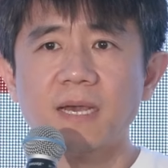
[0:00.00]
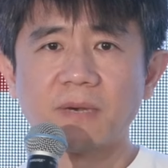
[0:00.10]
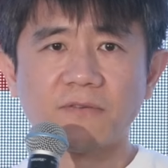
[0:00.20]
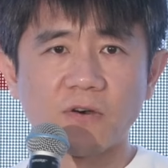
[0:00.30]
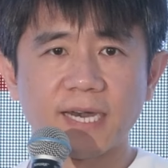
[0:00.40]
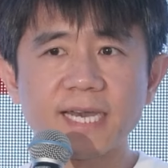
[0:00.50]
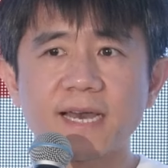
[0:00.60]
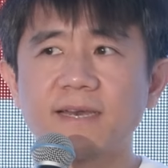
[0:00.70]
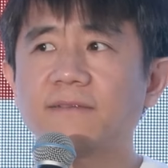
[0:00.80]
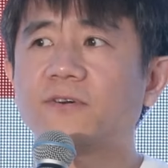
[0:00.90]
But for
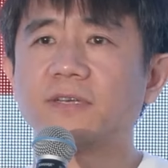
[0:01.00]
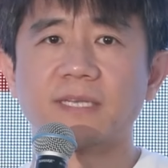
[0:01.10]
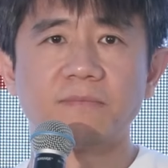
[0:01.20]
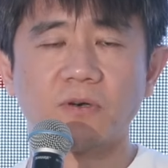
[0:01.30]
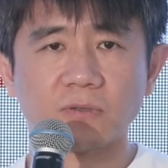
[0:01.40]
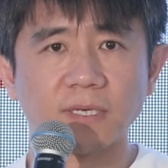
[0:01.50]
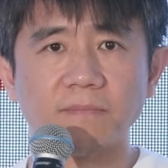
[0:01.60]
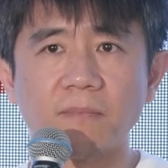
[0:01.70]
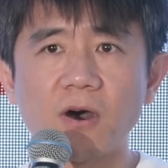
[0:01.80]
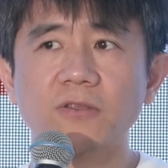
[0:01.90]
AI, for example, the
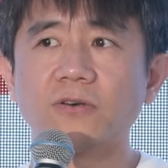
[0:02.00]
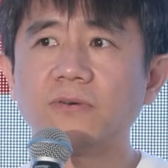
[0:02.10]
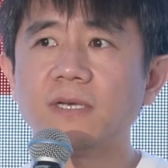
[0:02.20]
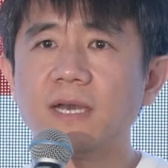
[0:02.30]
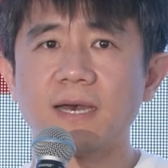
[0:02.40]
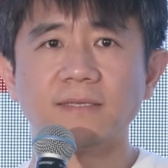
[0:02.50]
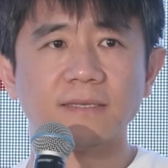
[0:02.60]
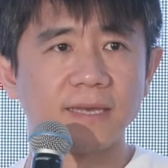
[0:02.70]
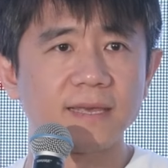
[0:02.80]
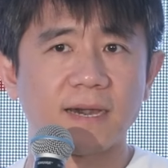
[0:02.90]
model and the
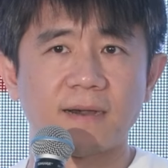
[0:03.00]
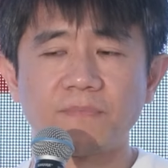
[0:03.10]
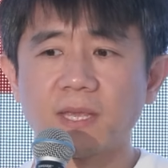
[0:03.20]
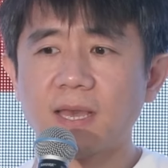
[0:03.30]
data